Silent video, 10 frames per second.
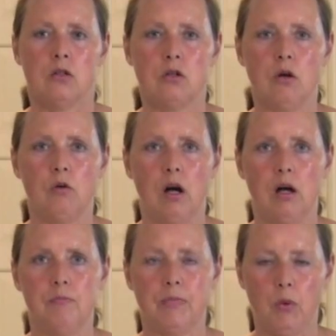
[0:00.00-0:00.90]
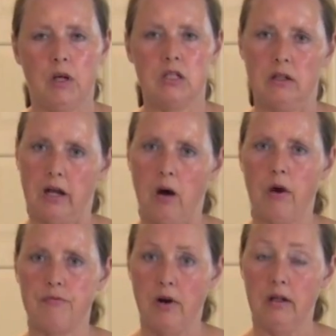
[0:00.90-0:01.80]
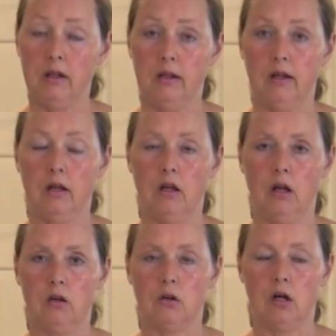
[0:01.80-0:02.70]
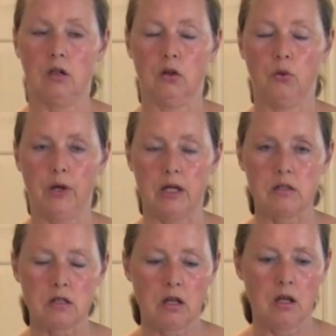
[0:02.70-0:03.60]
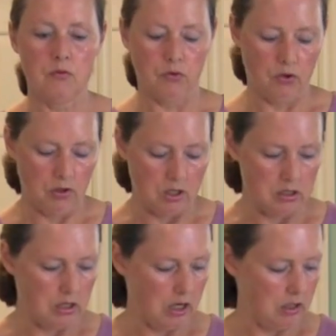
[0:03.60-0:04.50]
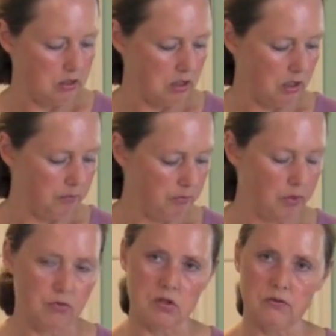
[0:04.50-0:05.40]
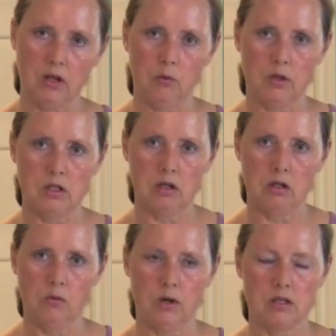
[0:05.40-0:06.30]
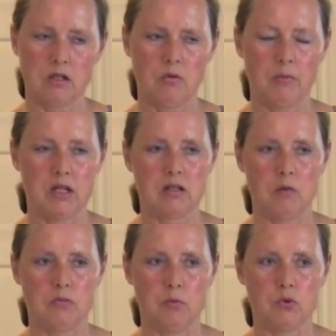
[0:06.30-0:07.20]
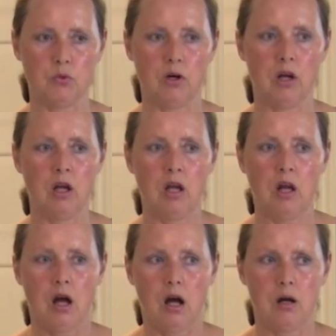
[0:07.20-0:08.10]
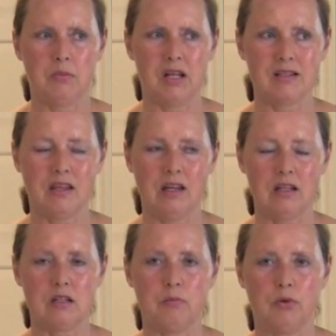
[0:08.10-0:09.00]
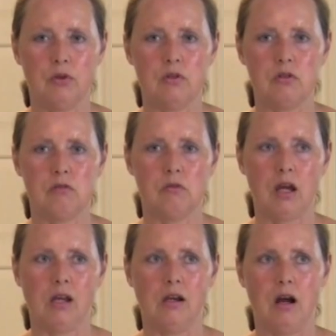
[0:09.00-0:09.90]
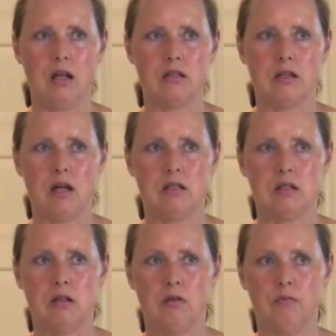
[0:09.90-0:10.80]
So I want to tell you how I finally quit for good. And but first of all, I want to tell you what some of my symptoms were, because I think it's important to recognize that